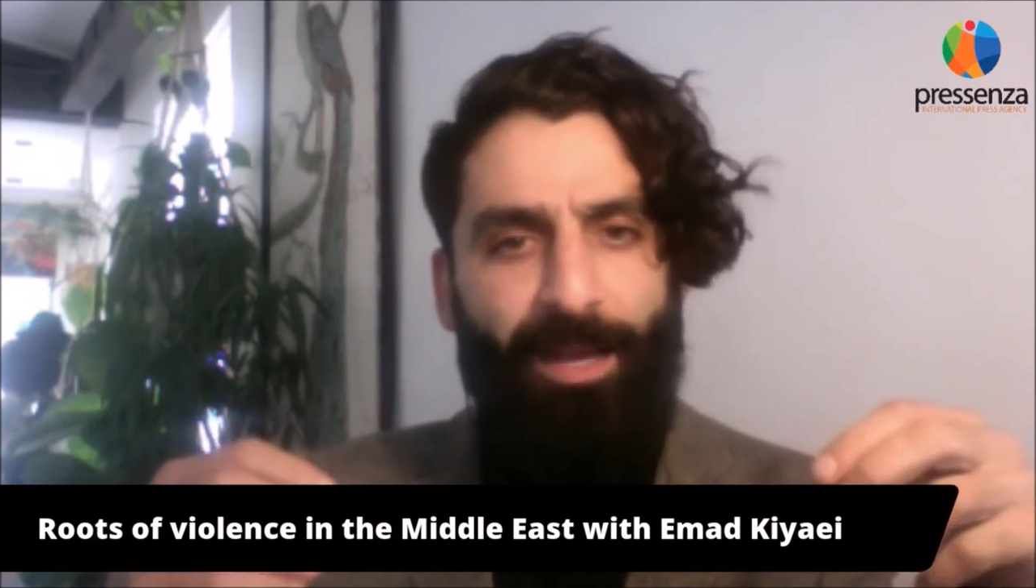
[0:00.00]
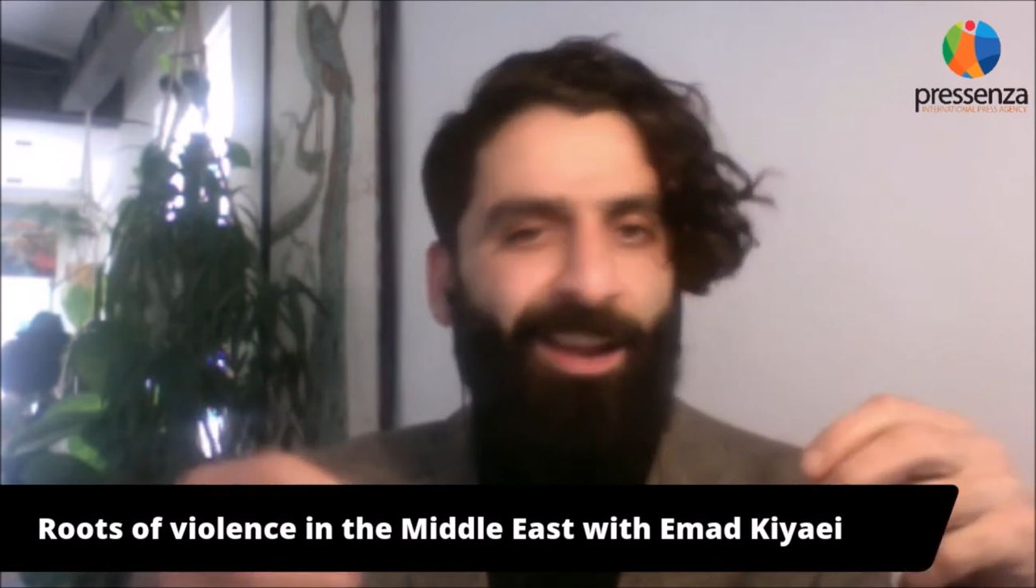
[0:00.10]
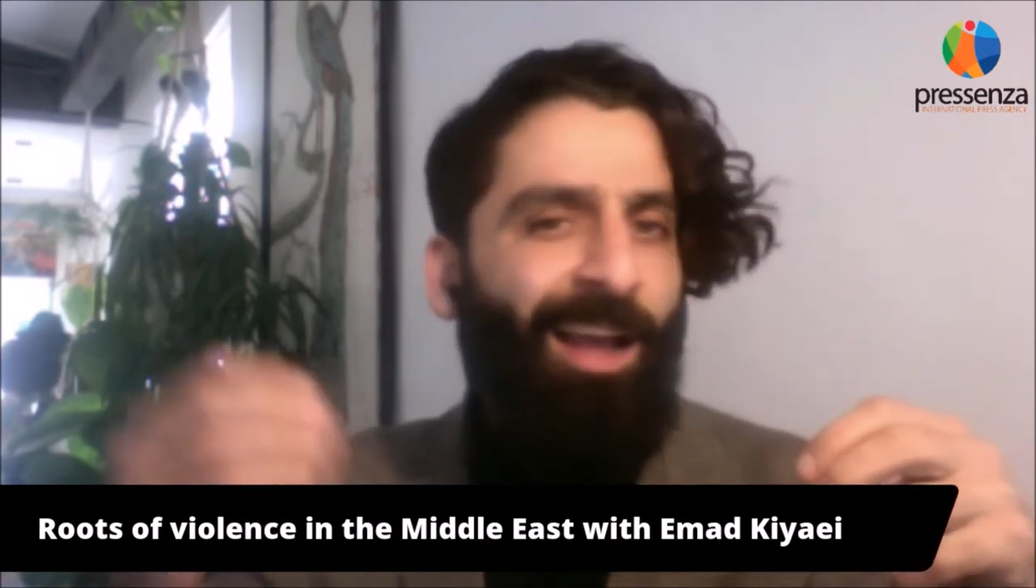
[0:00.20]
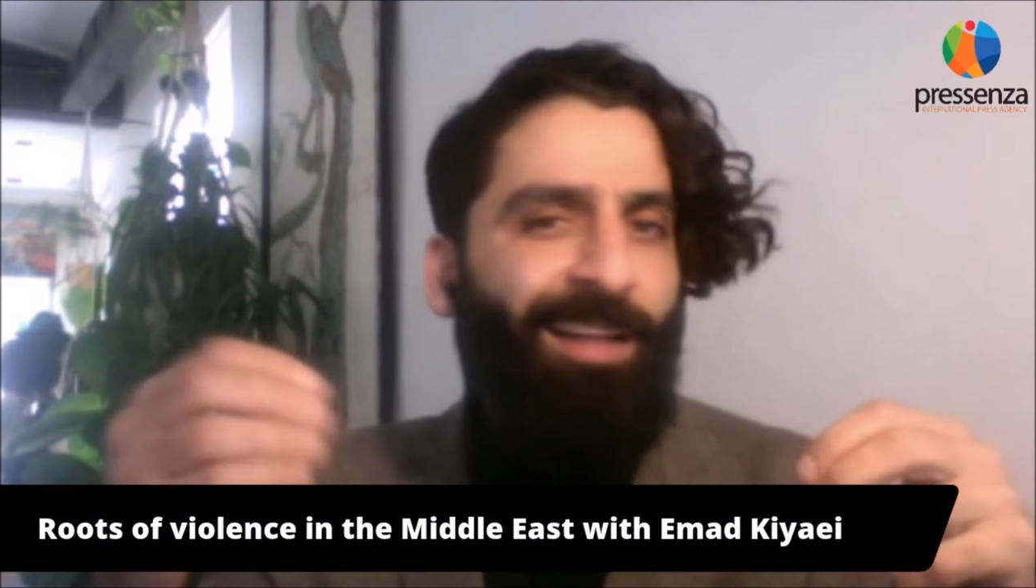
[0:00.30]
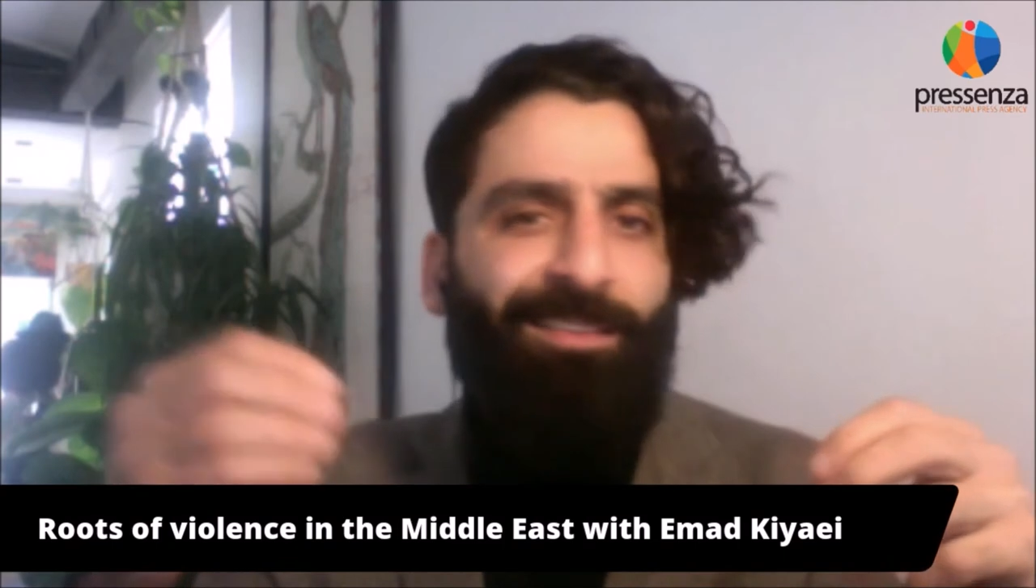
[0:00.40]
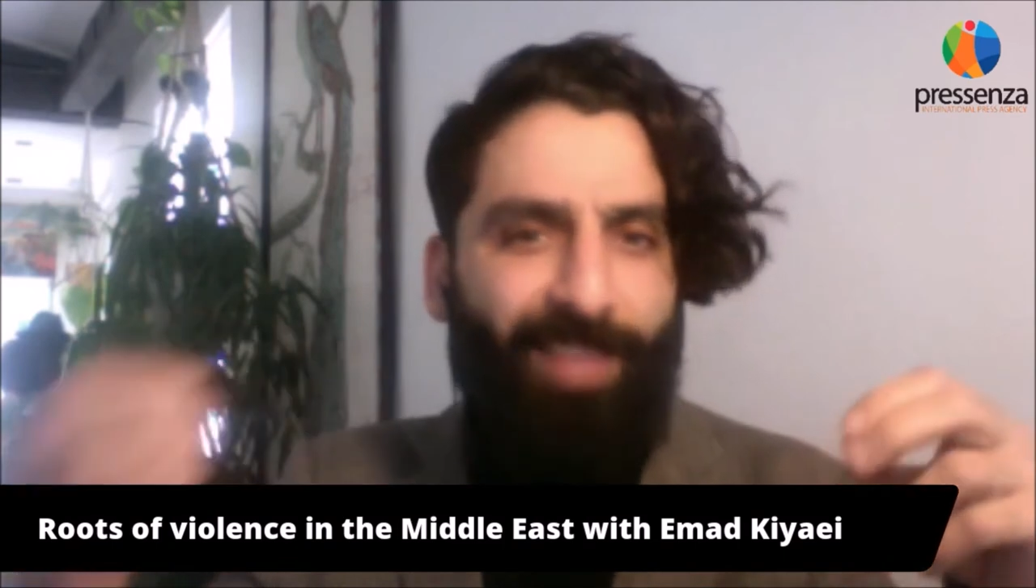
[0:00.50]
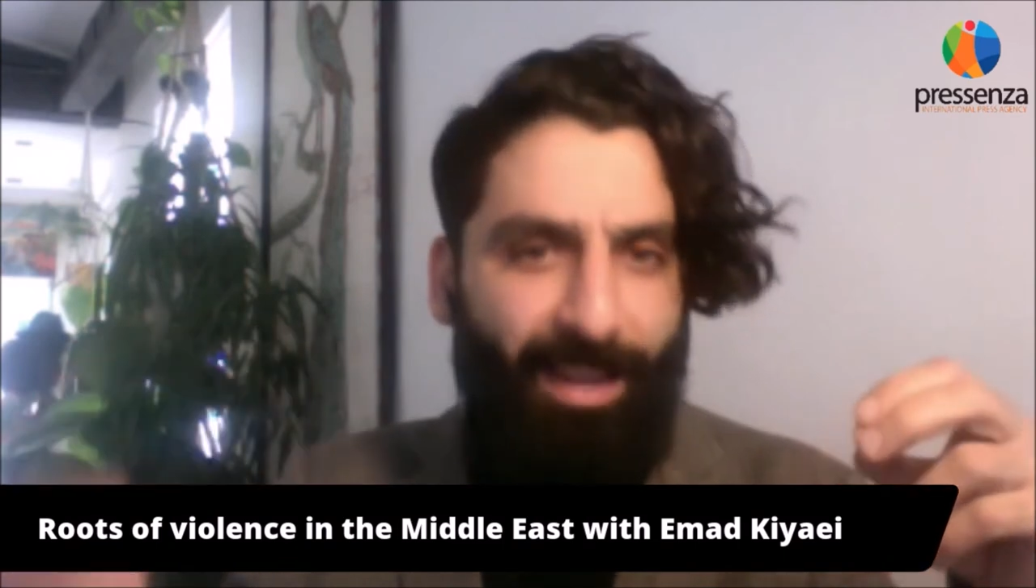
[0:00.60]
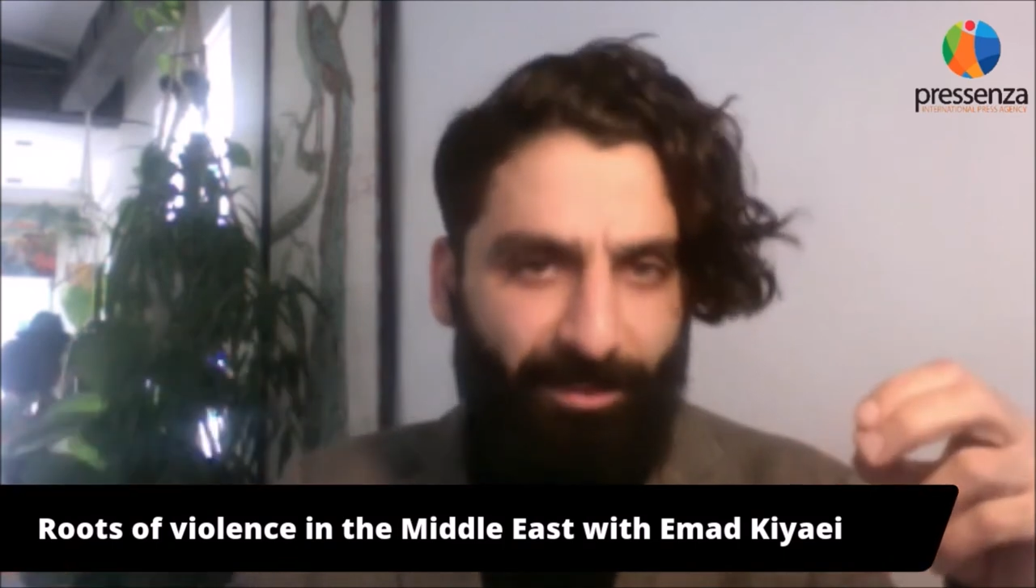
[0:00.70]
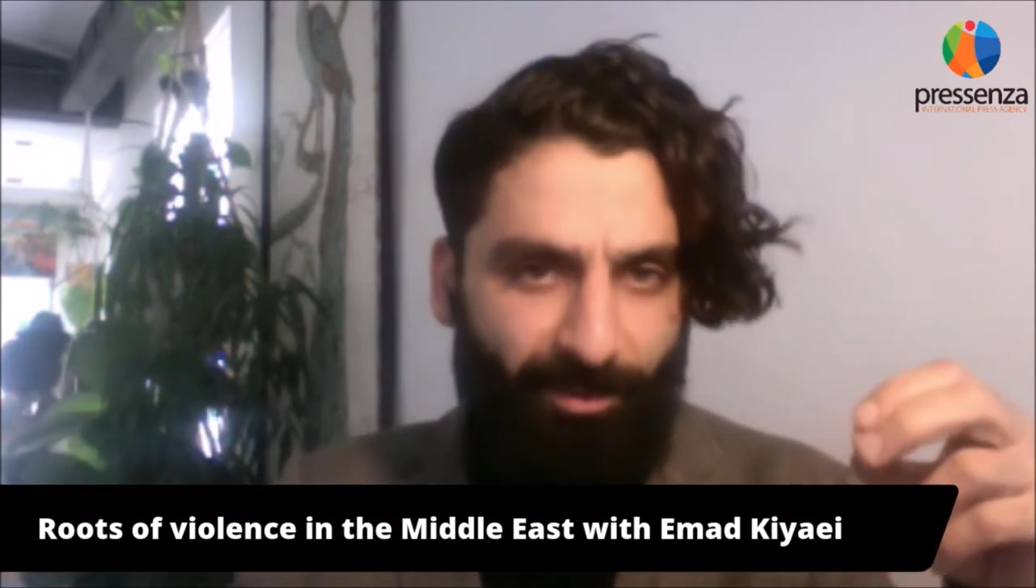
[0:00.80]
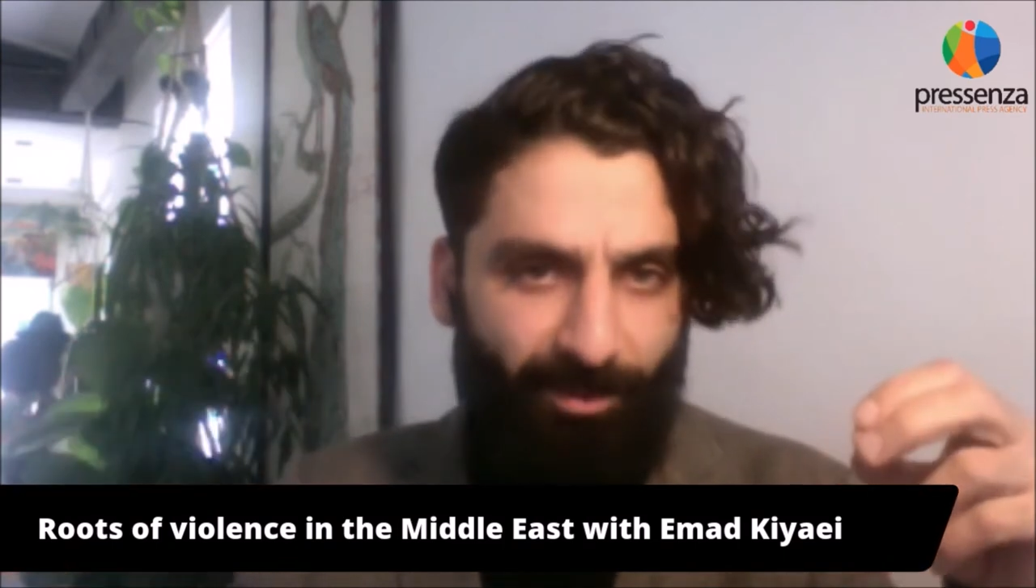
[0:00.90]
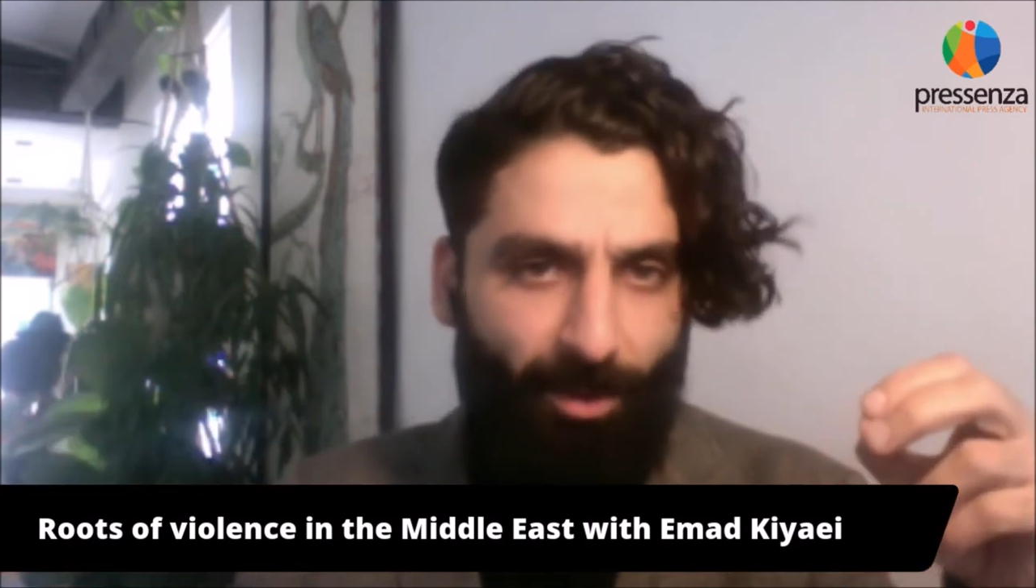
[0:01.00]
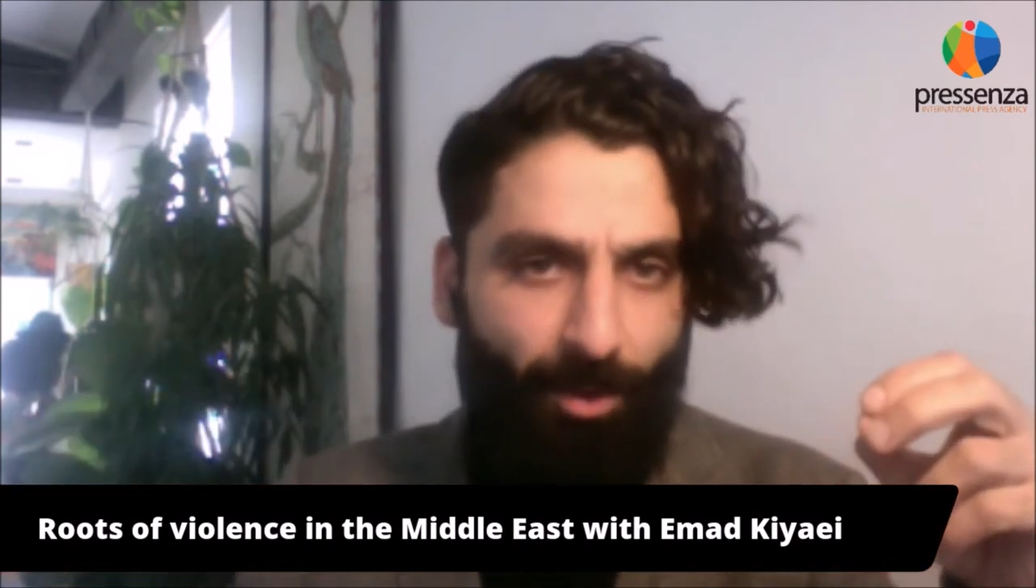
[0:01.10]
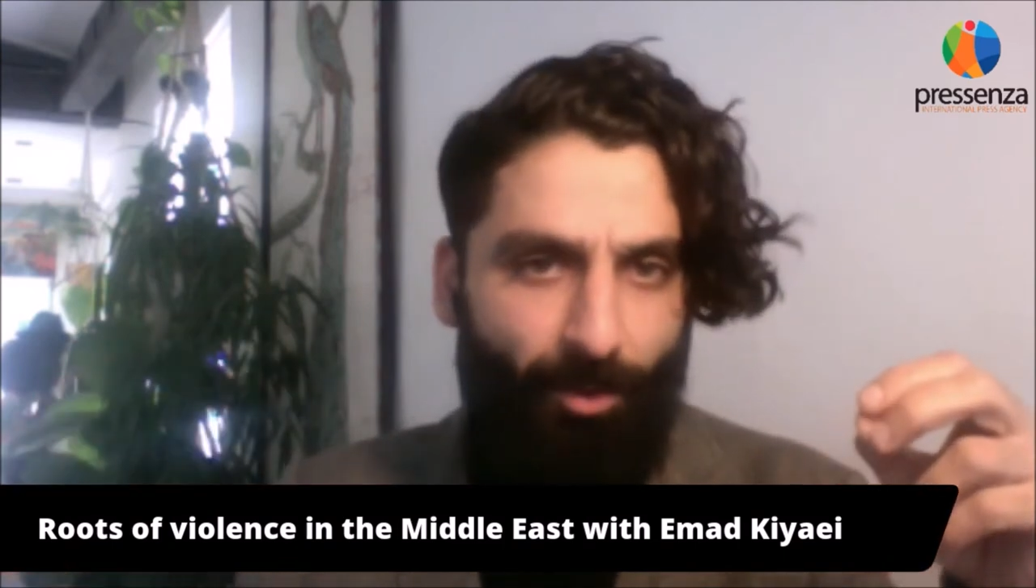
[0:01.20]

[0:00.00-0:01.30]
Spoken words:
client states.